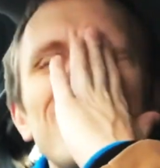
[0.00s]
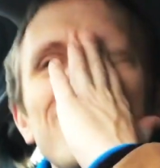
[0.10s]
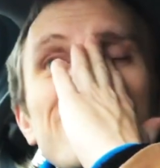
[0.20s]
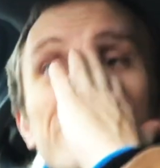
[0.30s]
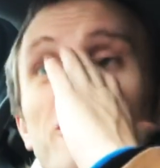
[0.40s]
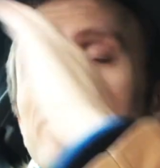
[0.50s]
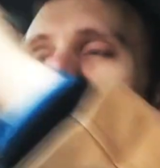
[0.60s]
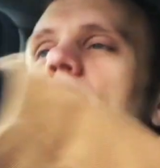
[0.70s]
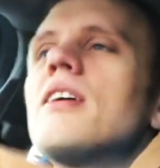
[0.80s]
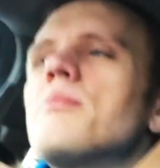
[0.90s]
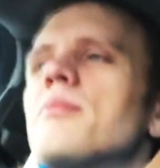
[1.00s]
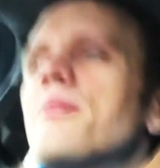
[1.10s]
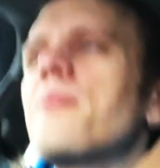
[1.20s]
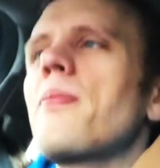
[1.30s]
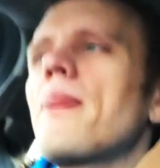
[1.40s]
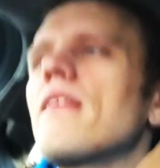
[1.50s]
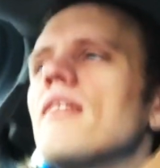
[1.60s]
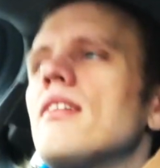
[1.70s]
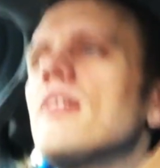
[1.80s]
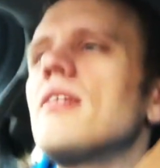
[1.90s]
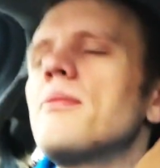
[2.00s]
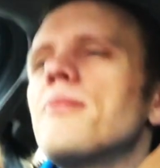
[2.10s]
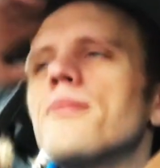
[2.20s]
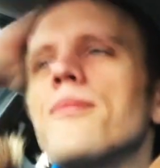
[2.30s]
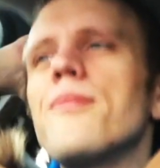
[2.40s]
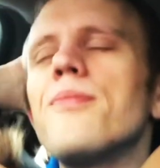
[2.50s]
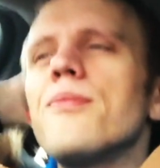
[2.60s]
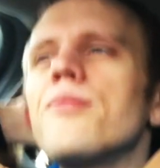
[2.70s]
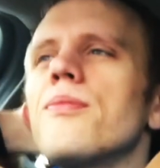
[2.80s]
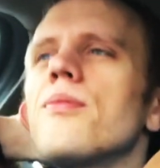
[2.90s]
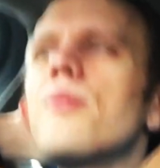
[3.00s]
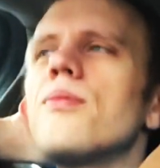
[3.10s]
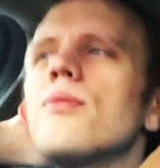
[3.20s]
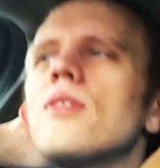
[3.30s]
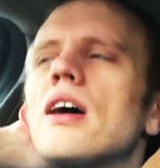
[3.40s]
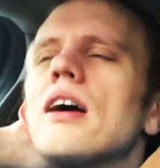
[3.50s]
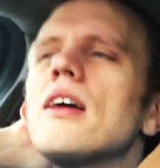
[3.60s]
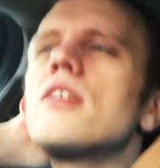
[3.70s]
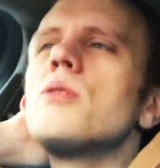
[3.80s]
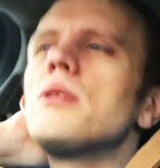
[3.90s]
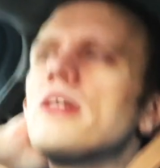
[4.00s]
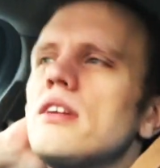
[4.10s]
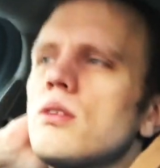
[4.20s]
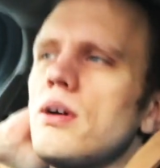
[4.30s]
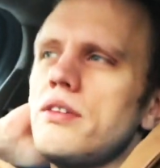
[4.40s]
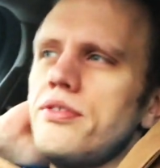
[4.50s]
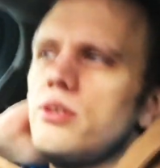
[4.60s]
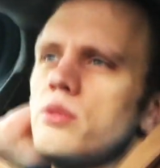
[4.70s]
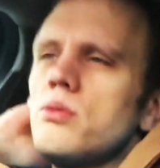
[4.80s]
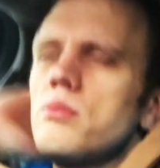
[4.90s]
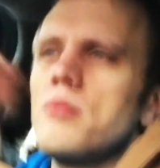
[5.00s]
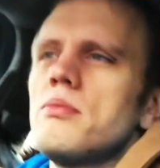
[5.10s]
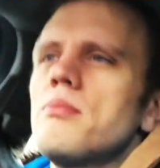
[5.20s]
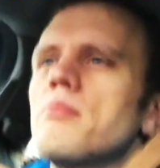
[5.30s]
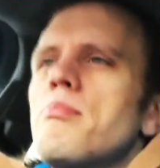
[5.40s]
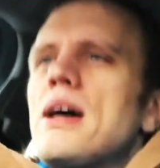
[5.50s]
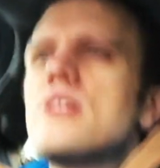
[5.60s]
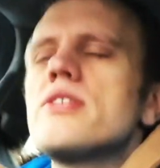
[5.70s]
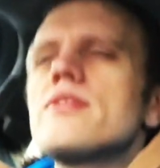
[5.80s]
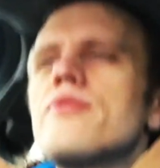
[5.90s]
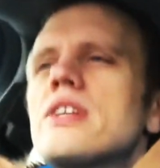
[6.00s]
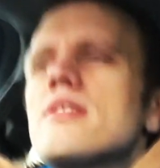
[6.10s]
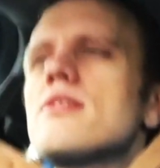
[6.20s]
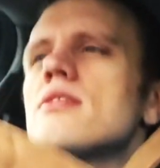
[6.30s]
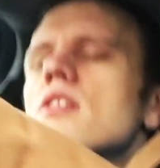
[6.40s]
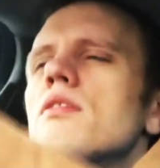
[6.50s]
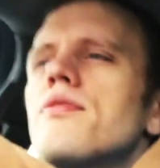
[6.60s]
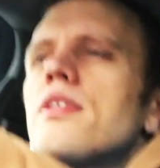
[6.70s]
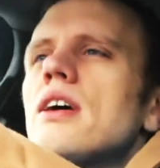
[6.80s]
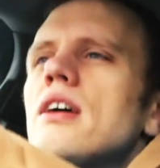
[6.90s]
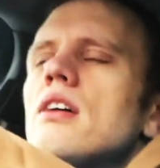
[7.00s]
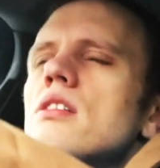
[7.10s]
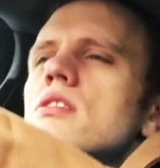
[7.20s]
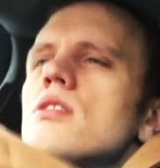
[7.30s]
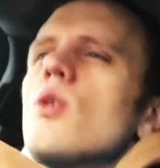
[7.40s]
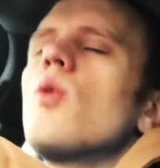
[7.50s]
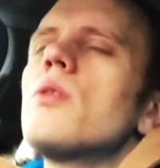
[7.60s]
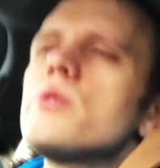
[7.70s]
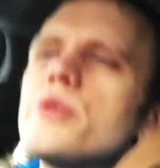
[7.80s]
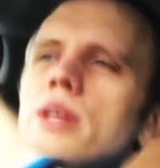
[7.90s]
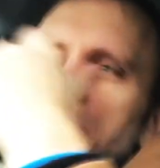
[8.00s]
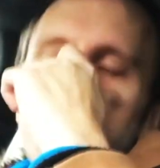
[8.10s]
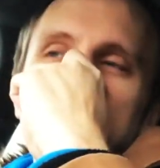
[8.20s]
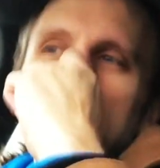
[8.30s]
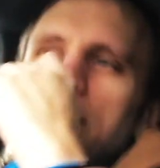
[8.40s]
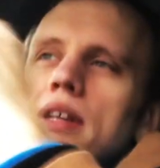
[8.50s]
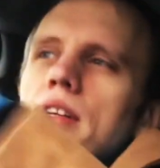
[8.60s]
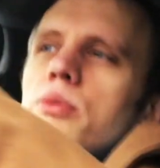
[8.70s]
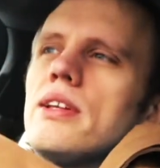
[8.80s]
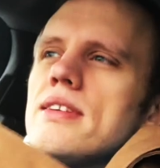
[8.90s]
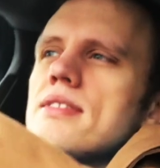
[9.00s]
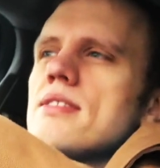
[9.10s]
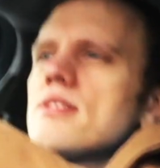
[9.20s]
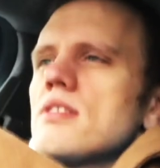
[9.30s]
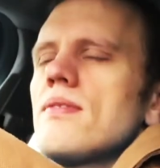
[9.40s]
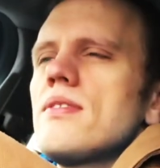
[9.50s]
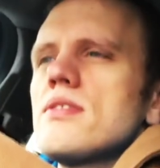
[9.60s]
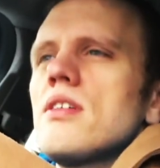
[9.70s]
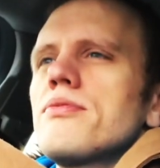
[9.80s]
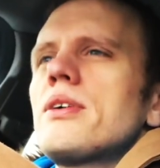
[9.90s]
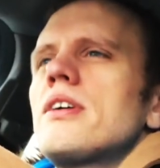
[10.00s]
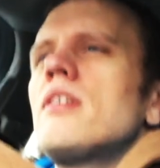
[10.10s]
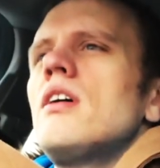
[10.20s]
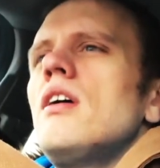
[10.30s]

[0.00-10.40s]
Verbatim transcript: over time, I accumulated quite a few patches and fixes and stuff, and no one was really putting out any releases of the software.